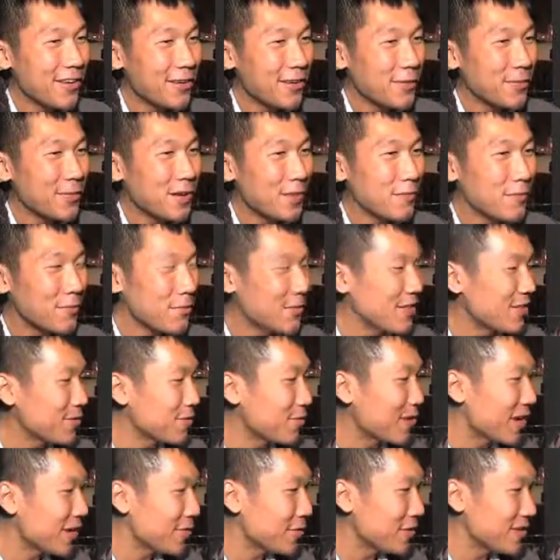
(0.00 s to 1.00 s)
um, haven't met the
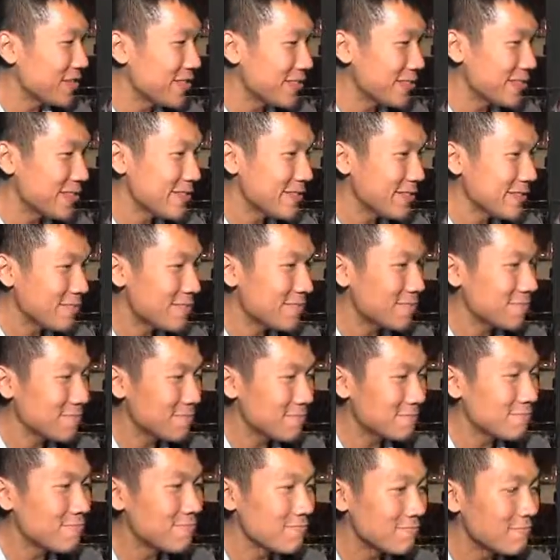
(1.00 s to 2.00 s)
right one.
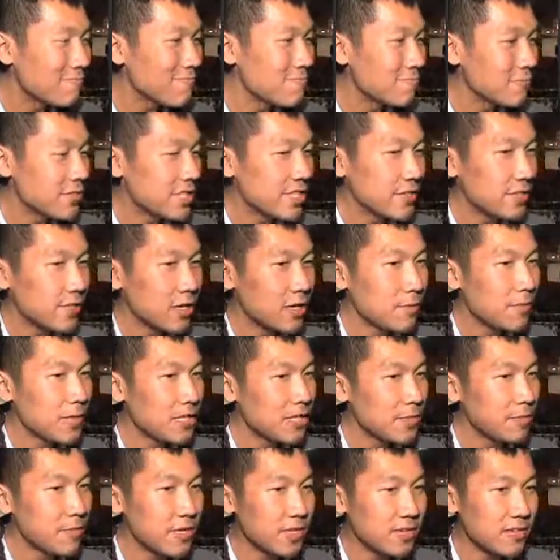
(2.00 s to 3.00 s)
Mm, it's very
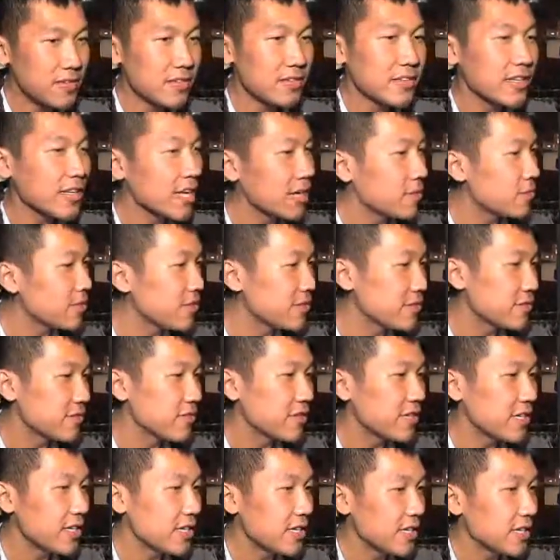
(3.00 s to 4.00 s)
much based on the
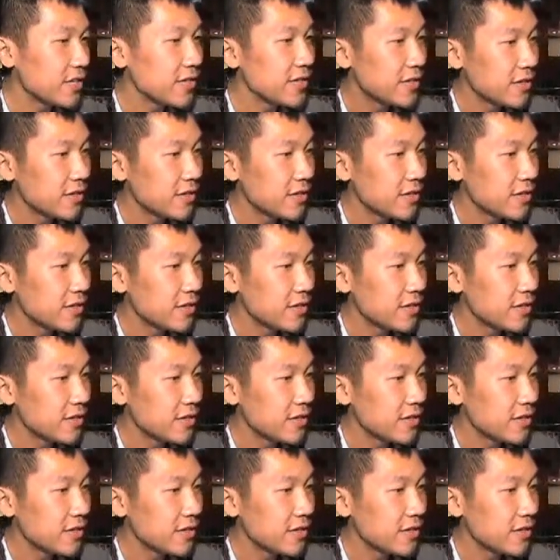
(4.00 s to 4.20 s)
chemistry.